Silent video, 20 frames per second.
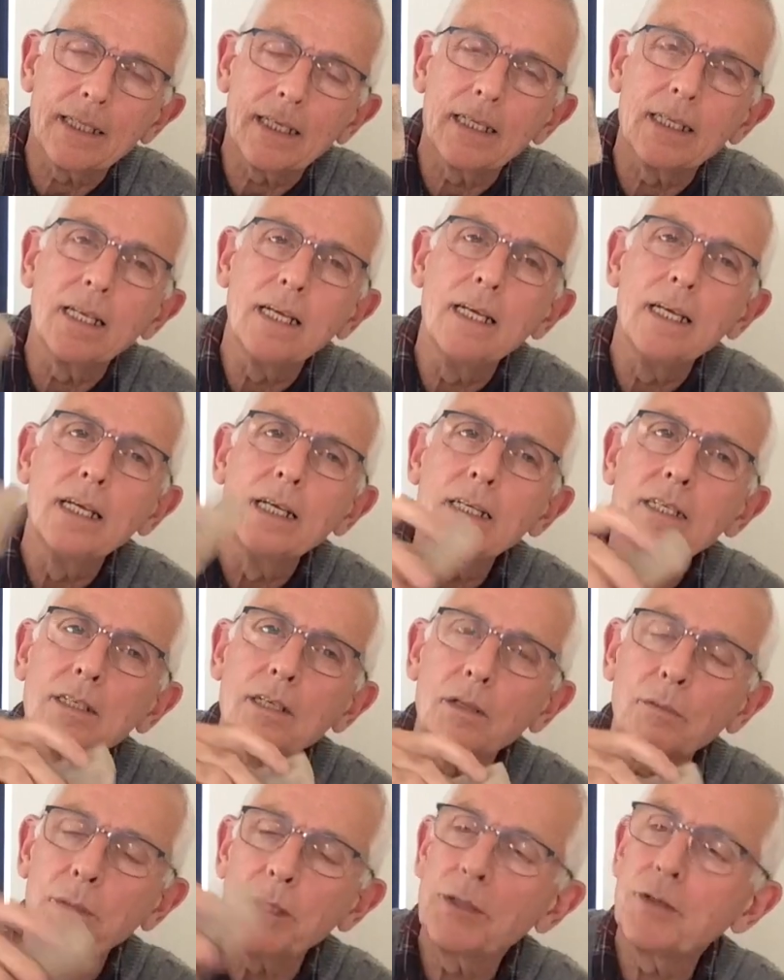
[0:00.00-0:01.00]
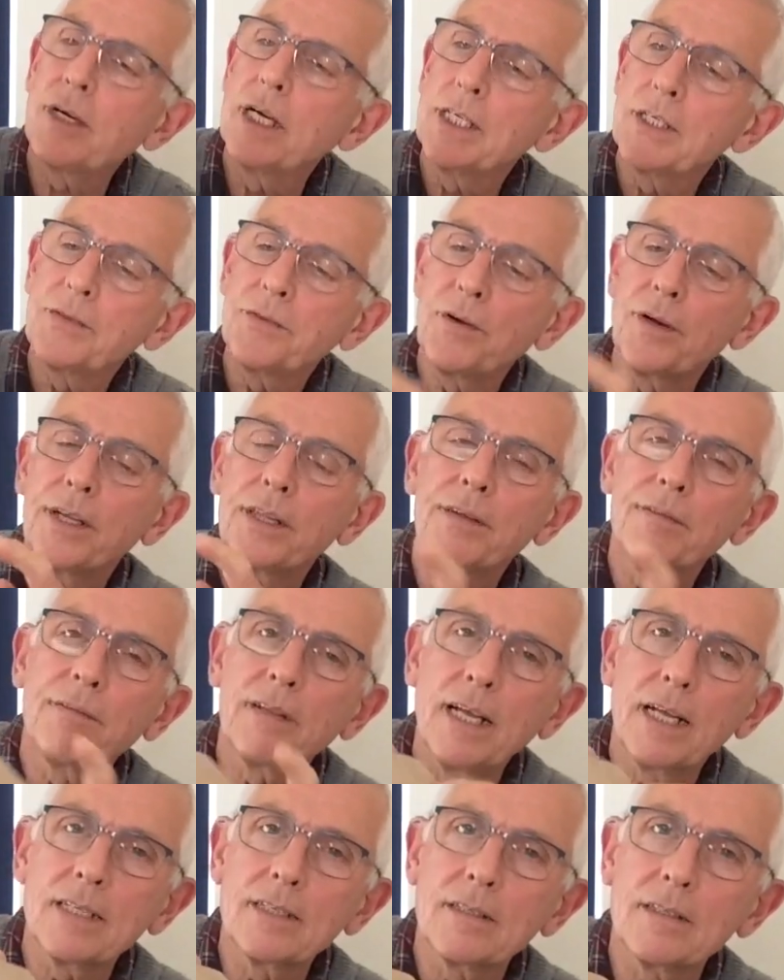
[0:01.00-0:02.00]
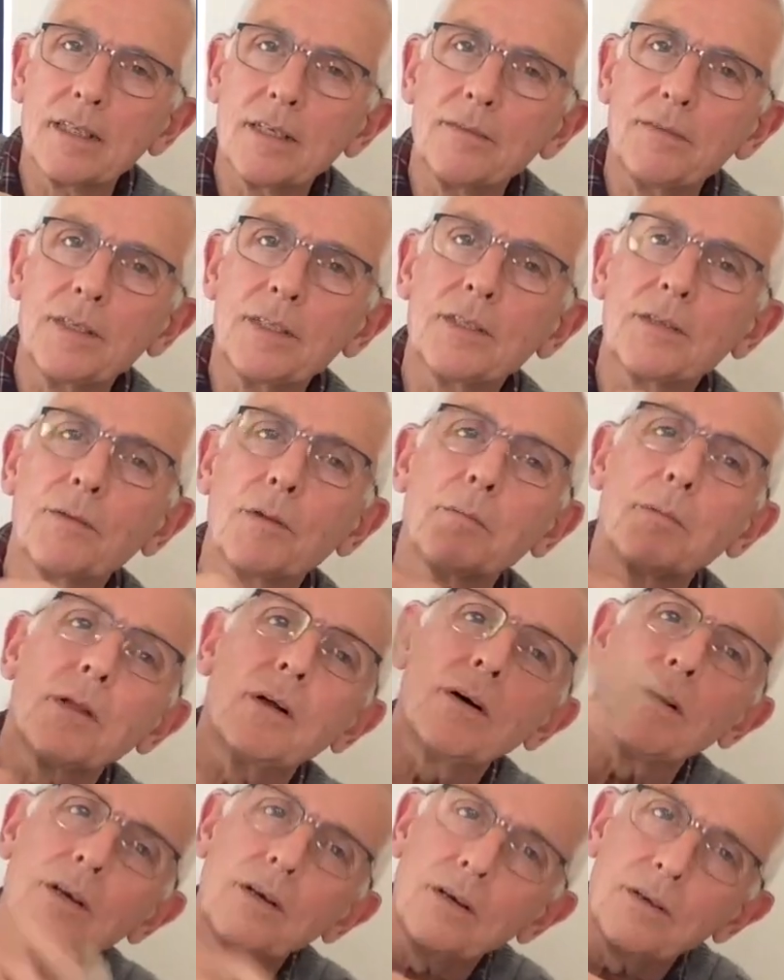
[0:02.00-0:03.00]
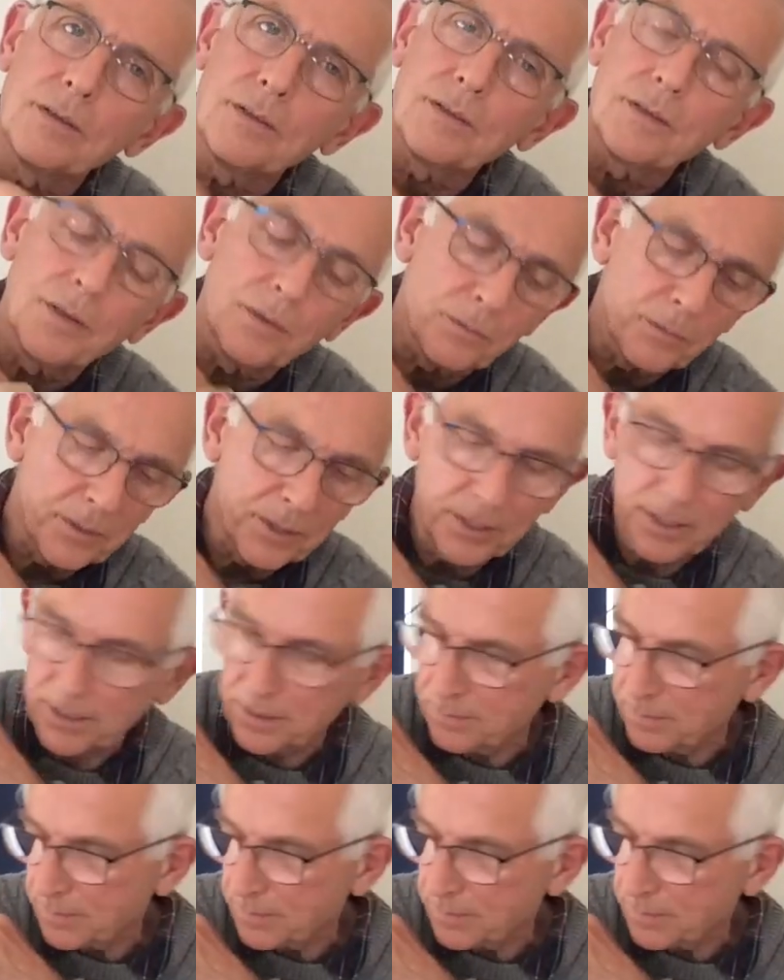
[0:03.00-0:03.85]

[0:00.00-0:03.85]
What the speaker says: it, so that we're transferring the flat surface of the block onto the wood.